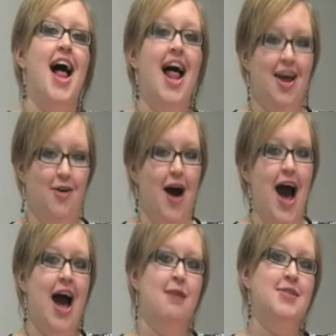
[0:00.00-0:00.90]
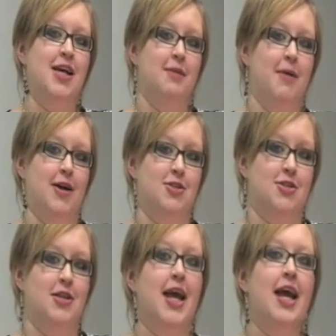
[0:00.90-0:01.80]
Hello, I'm Xenia
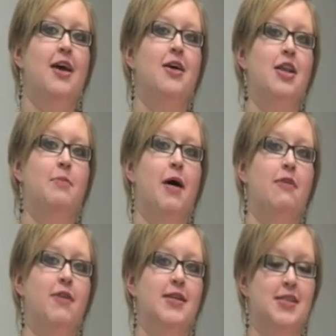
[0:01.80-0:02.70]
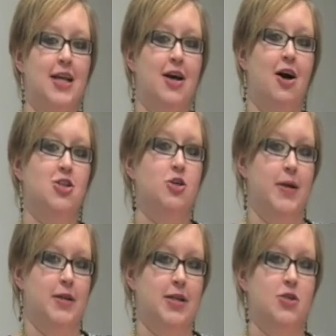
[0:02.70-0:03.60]
Patterson, here in the Belfast City Council
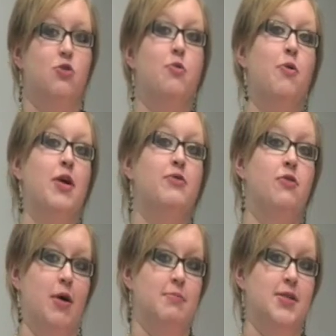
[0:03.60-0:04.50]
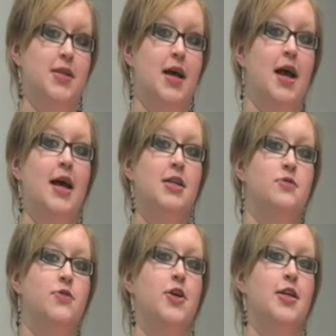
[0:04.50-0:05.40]
buildings, reporting for WIMPS,
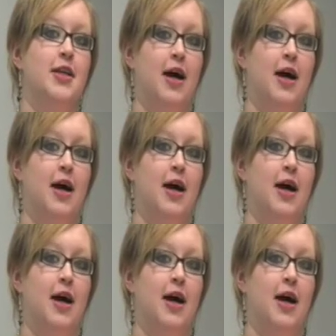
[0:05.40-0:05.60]
interviewing